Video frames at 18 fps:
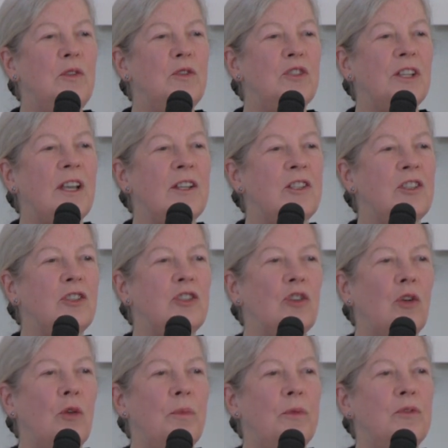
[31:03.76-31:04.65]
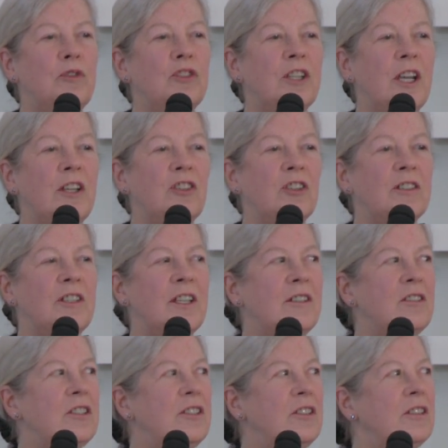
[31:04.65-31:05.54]
you change a job, you change
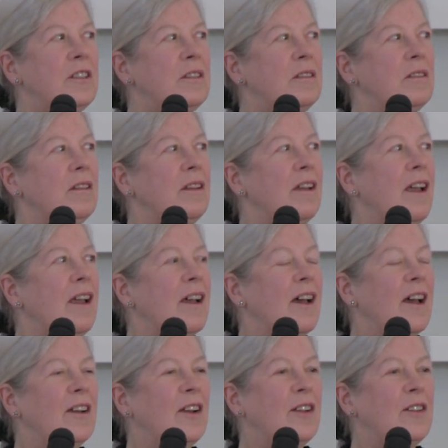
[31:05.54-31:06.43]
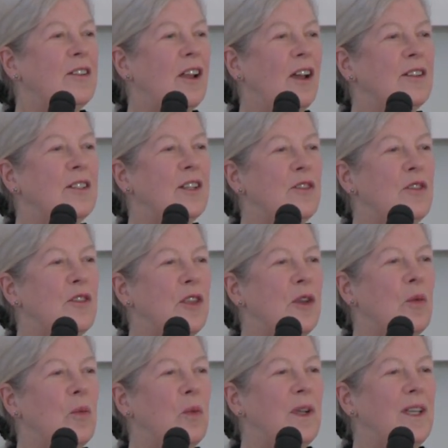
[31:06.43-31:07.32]
identity. And I don't
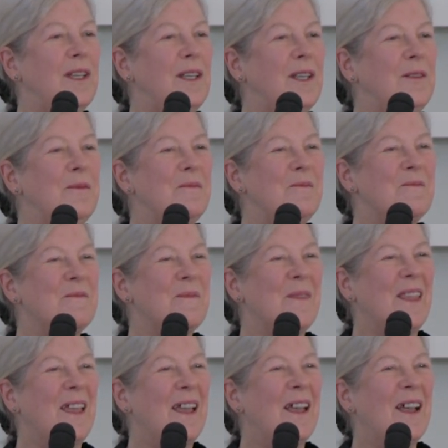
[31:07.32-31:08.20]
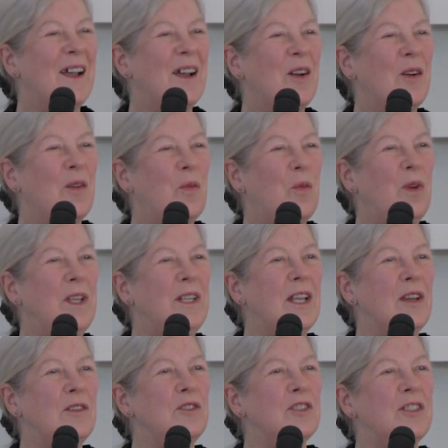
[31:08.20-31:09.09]
think we
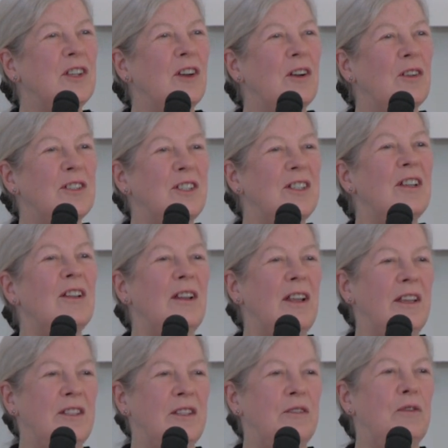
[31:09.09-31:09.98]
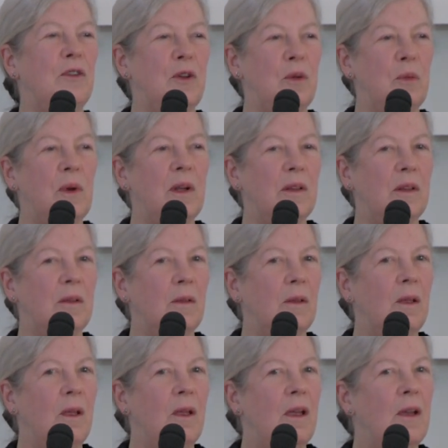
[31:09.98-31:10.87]
don't articulate it very well.
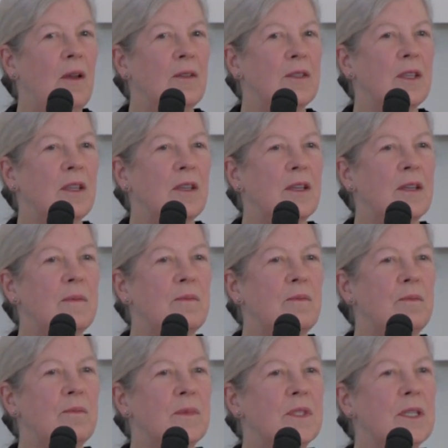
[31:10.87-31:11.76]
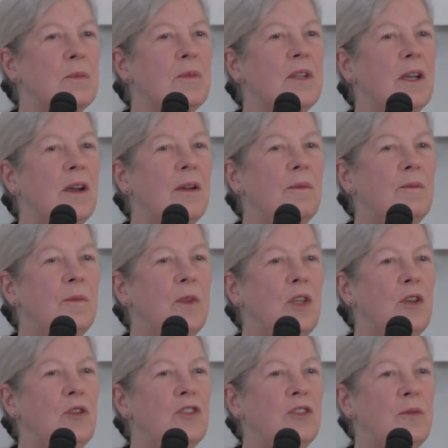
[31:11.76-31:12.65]
Somebody I
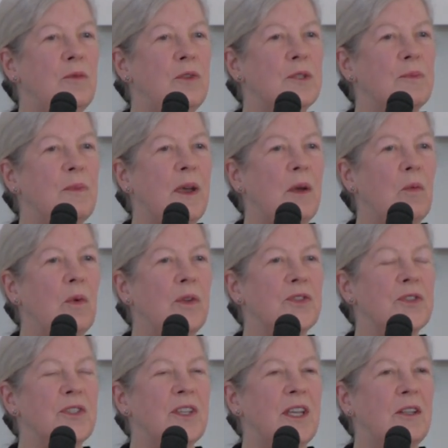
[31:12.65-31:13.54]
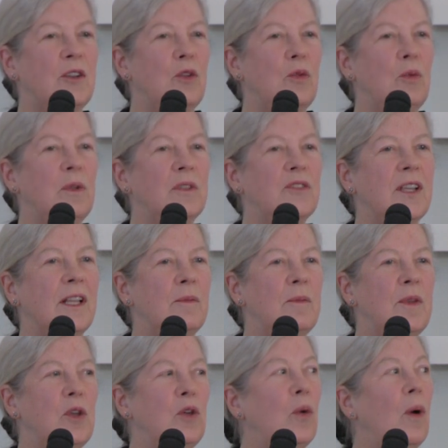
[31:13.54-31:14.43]
hugely respect once said, "Who will tell
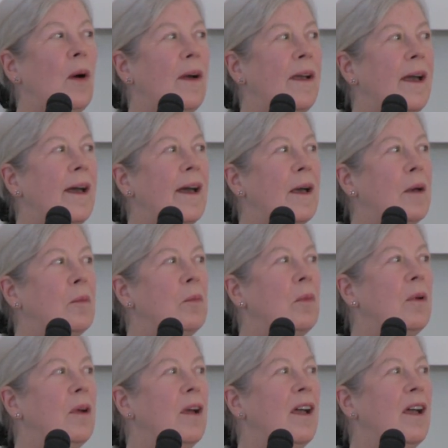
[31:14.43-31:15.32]
me who I am?"